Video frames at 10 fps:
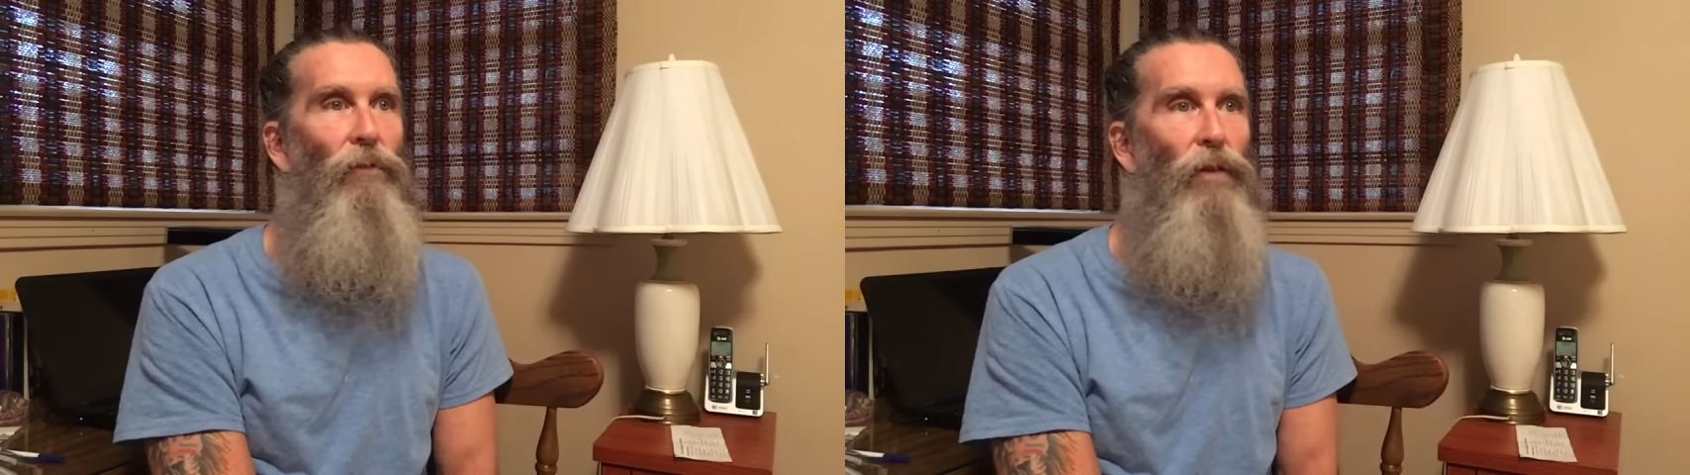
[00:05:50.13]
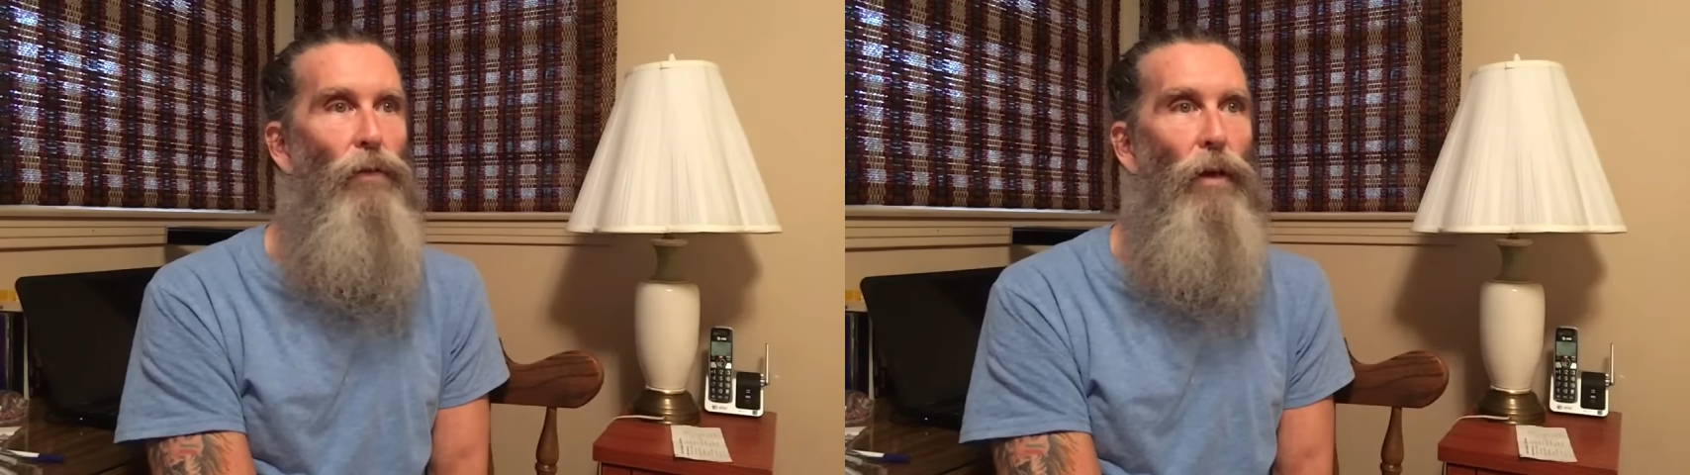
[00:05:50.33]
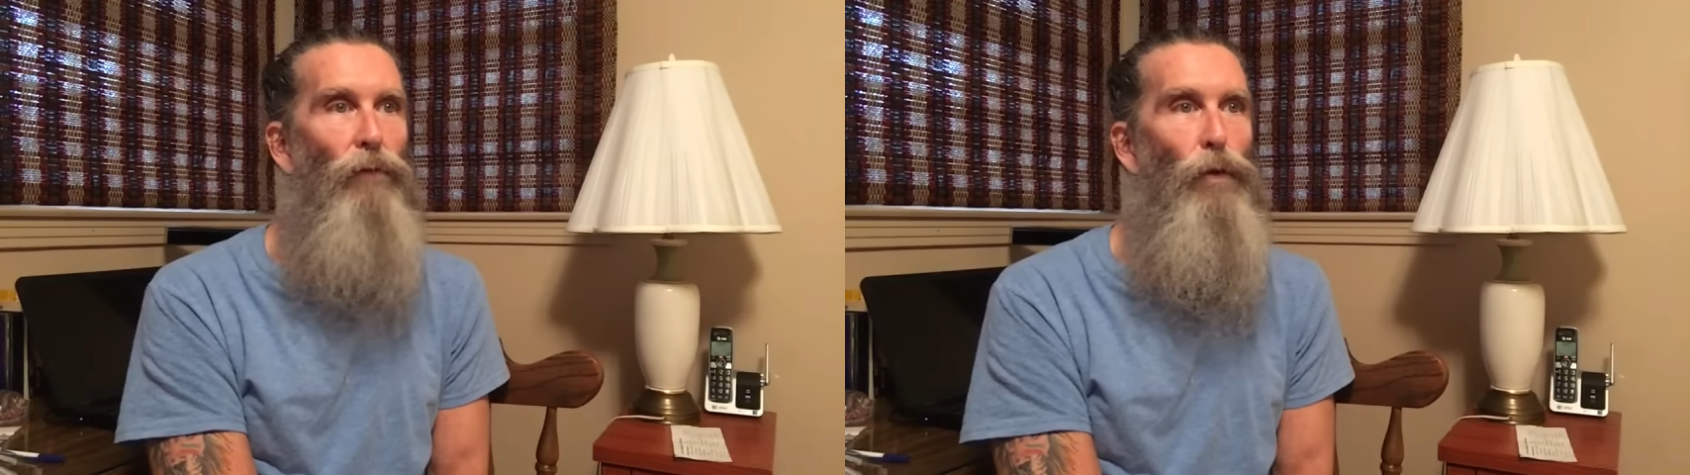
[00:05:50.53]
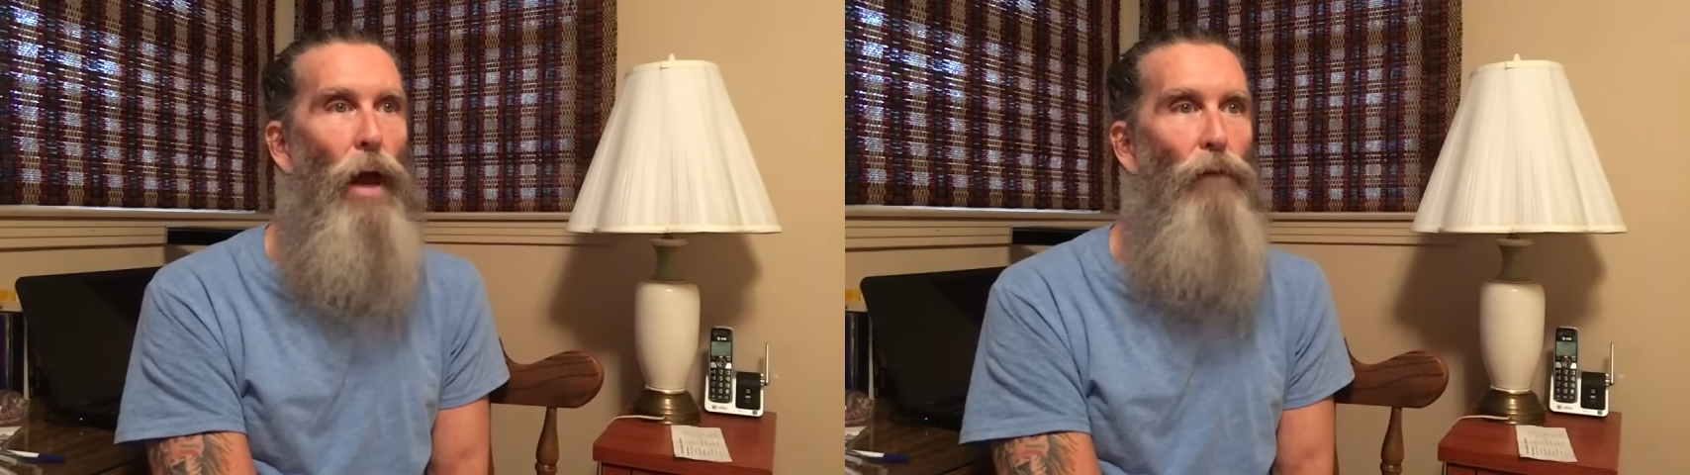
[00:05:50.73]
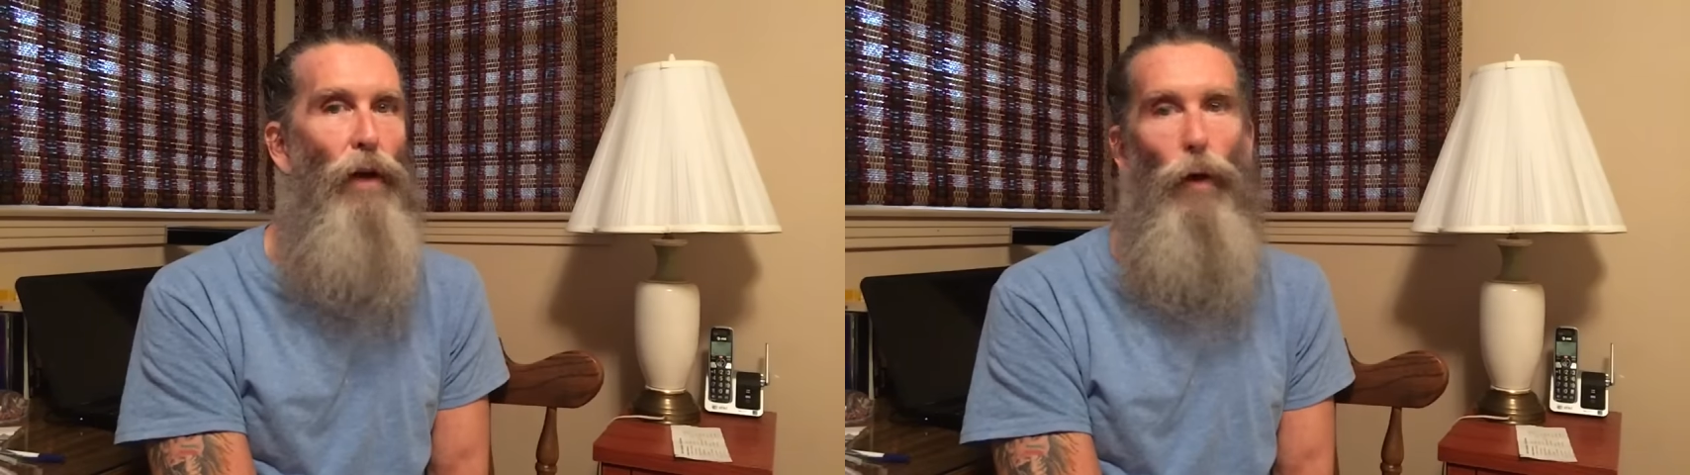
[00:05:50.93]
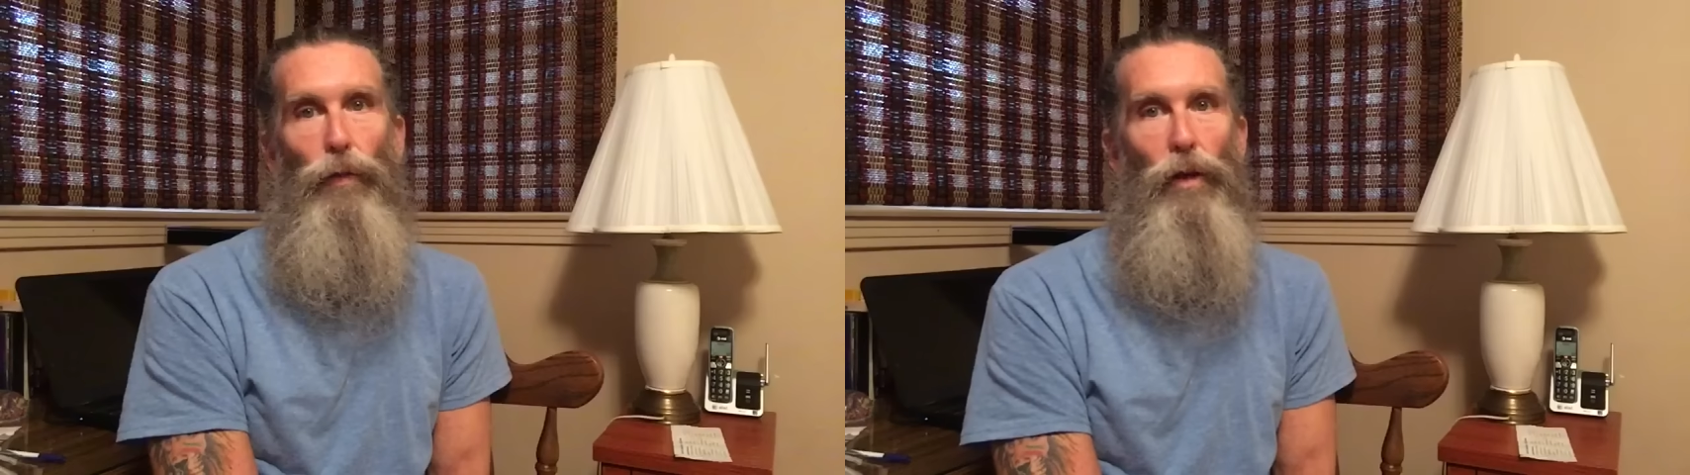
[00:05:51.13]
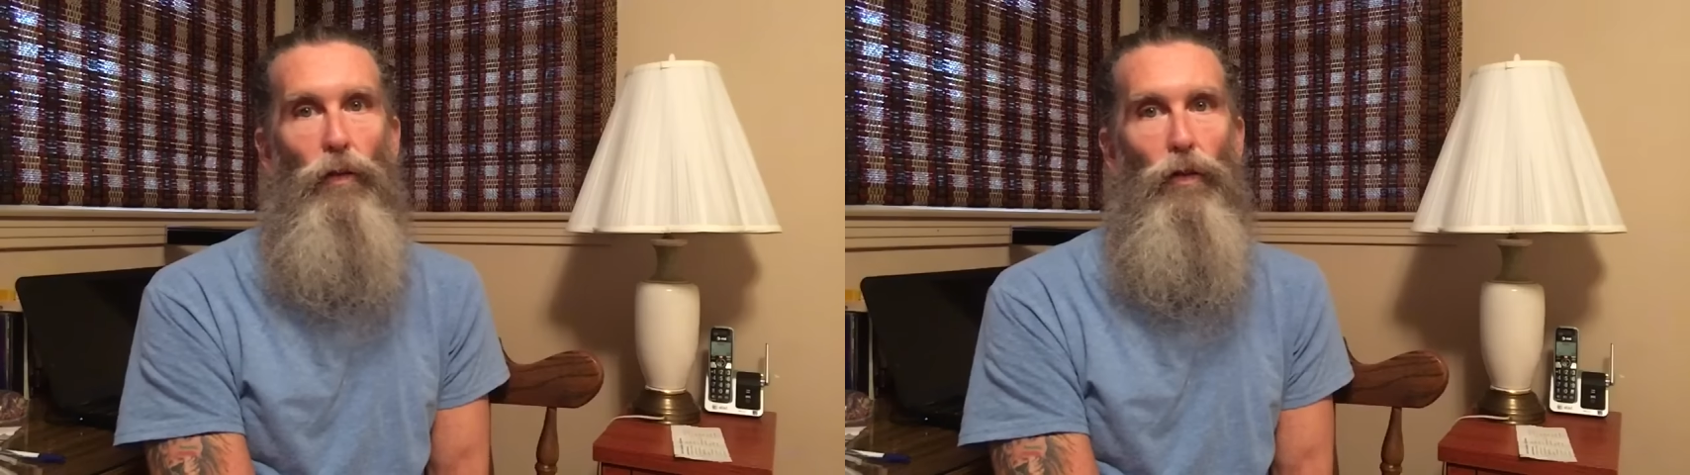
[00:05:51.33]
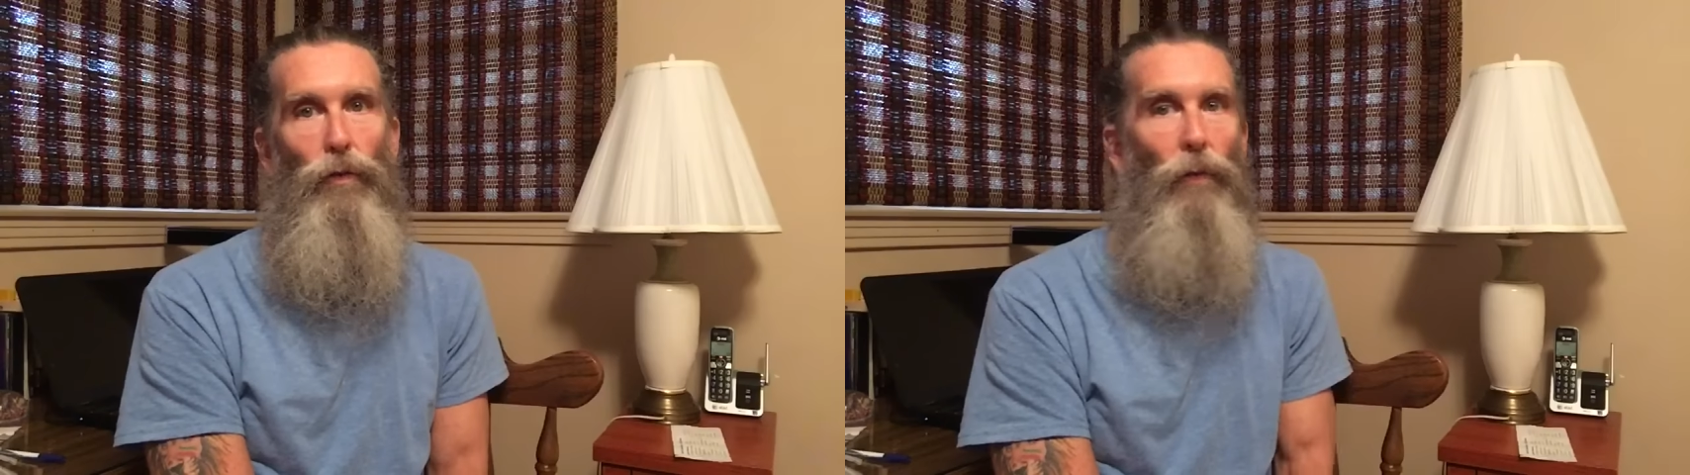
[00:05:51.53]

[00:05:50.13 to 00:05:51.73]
you, if you have health issues,